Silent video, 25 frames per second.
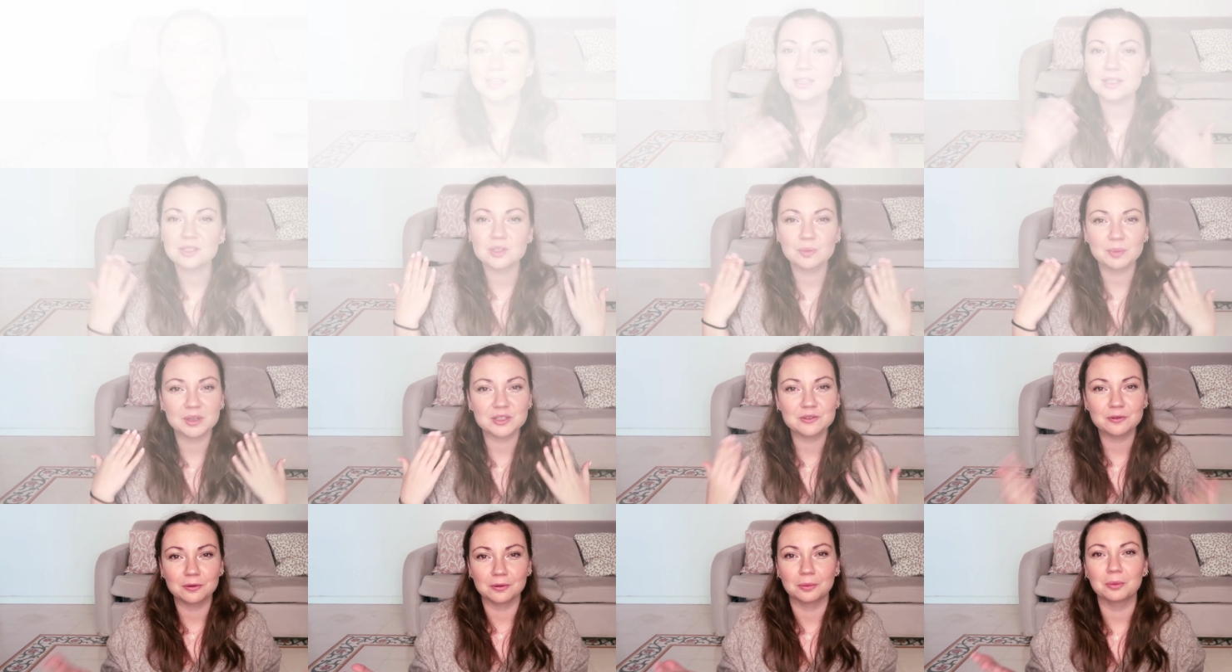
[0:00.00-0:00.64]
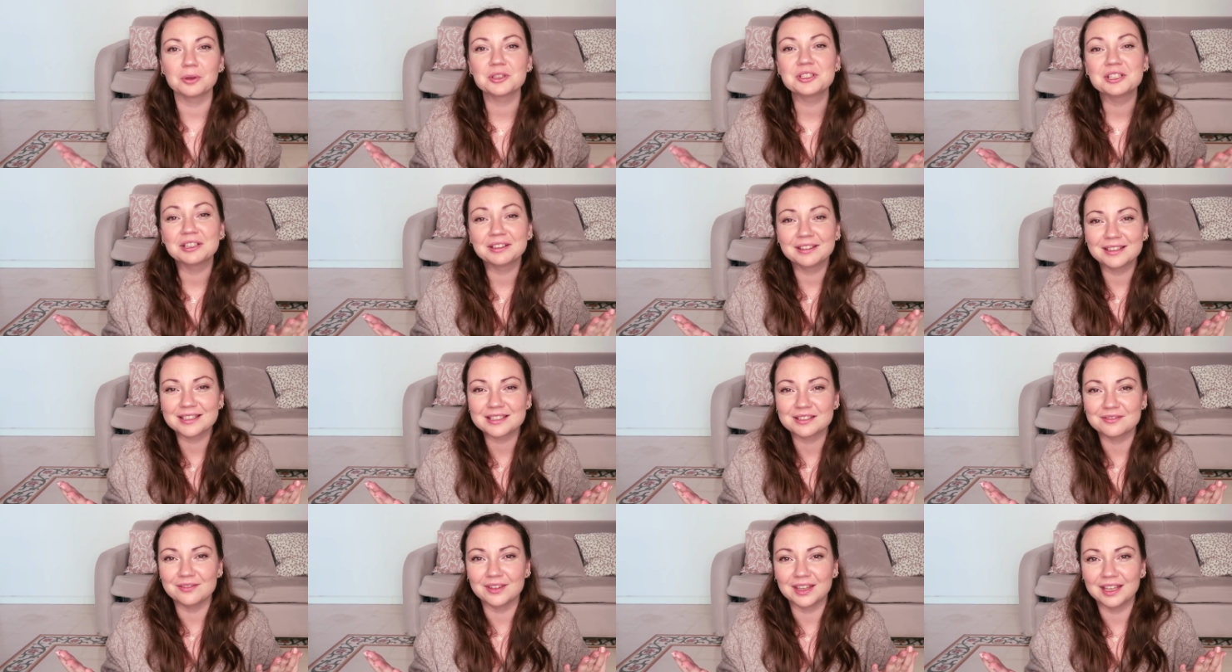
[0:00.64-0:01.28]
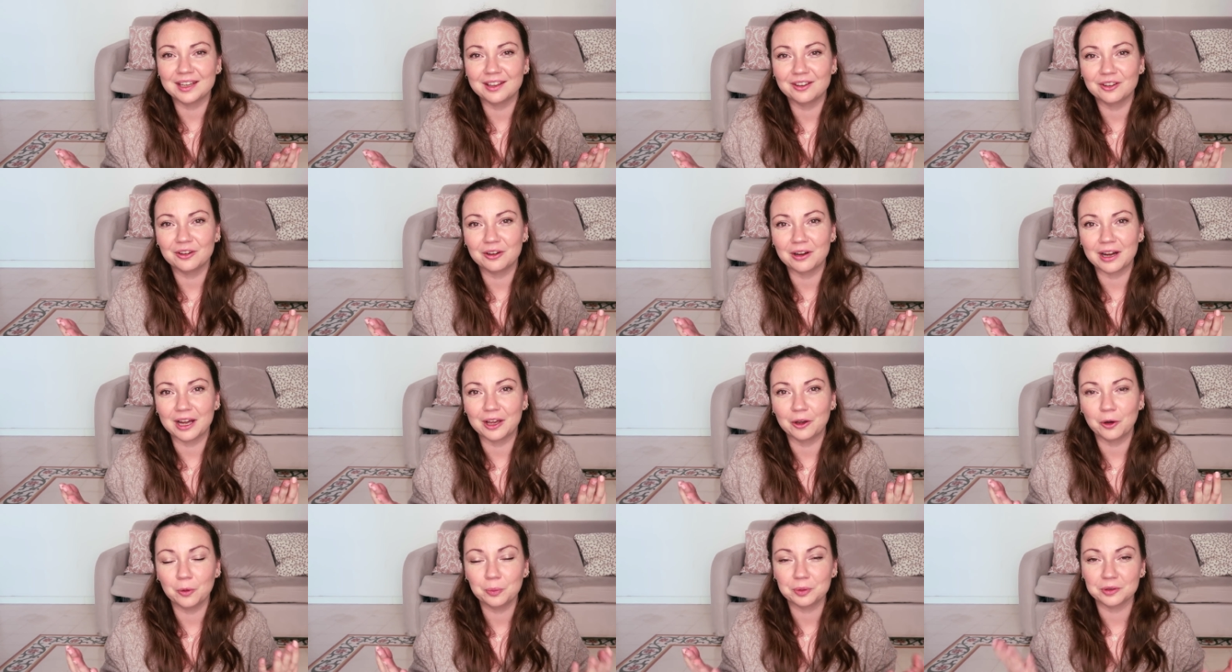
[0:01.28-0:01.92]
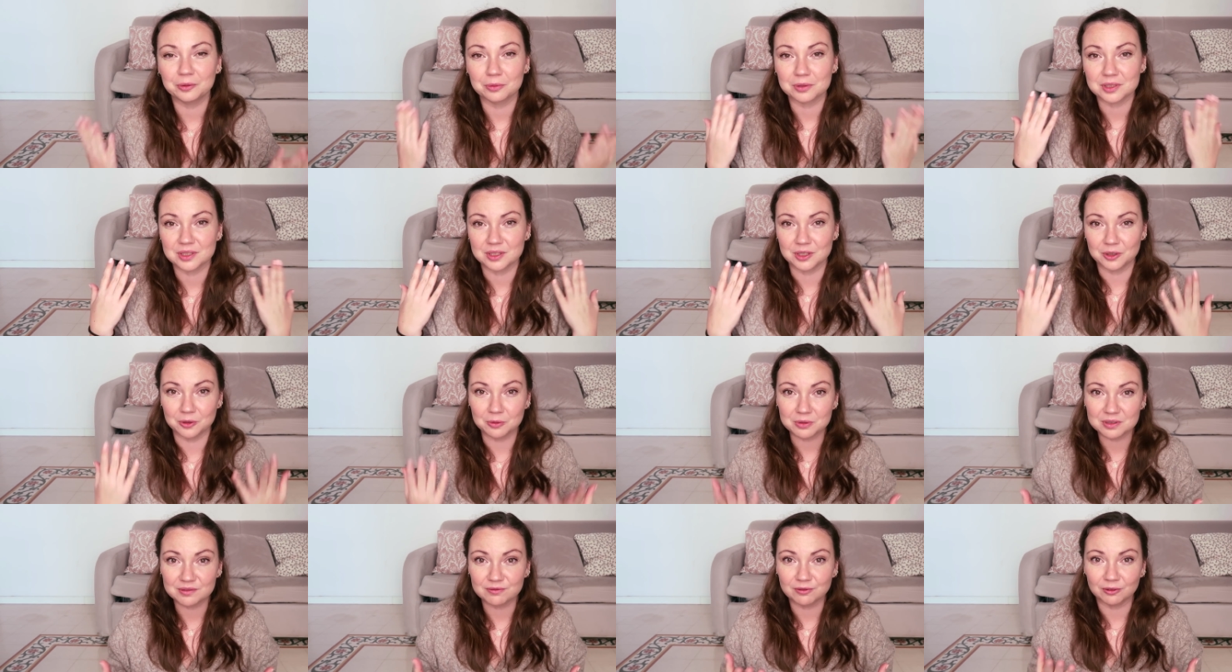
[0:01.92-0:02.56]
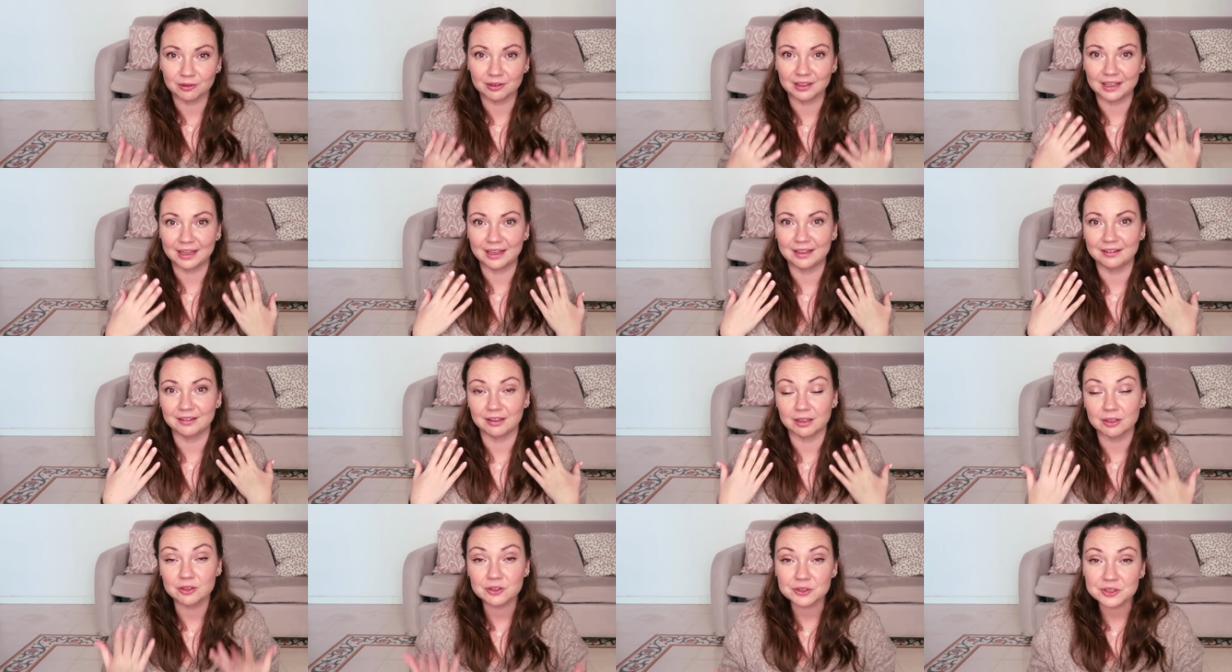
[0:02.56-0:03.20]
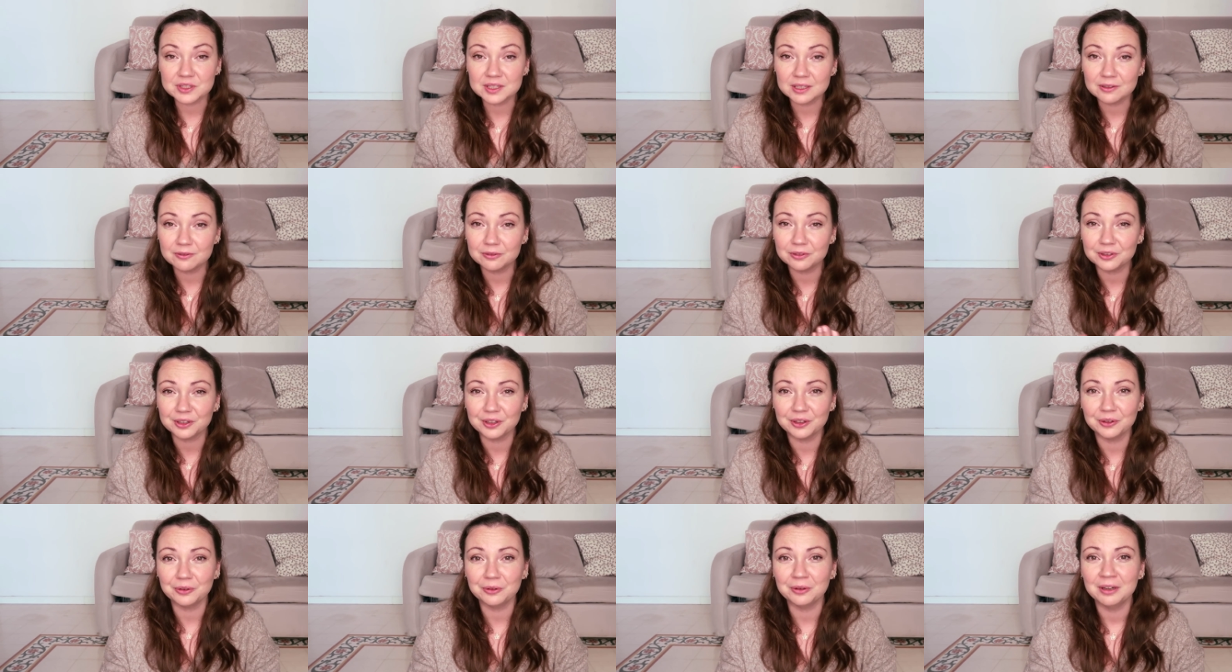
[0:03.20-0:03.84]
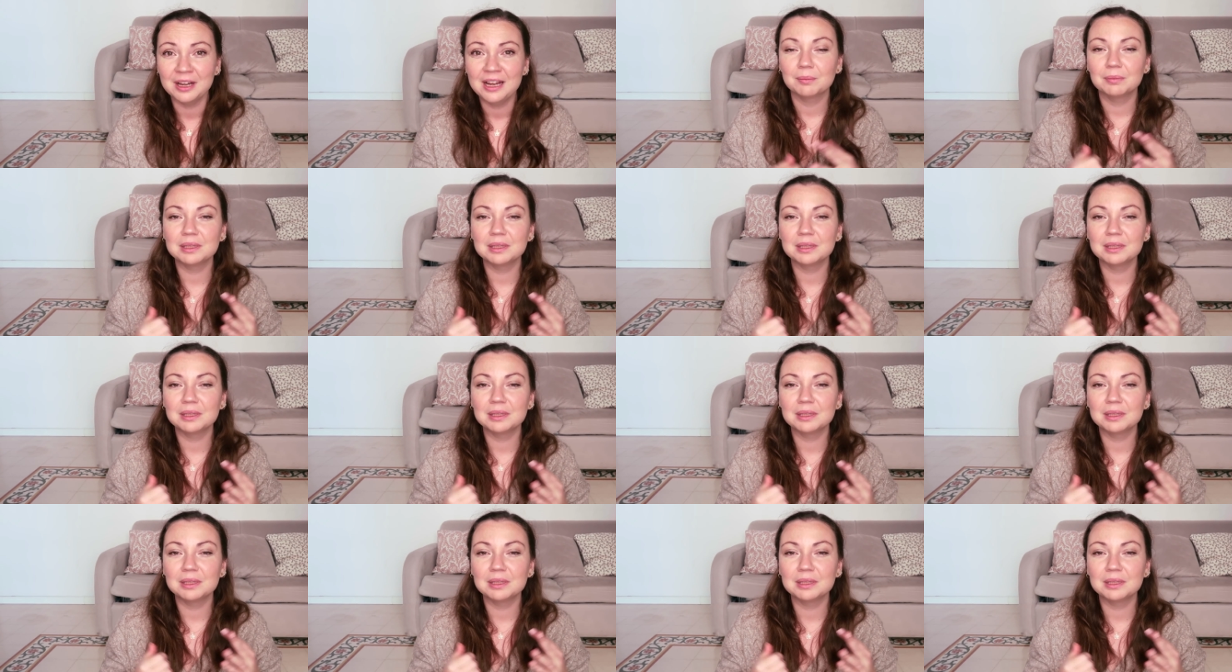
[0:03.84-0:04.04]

Thank you so much for watching this video. I hope it was useful and interesting for you.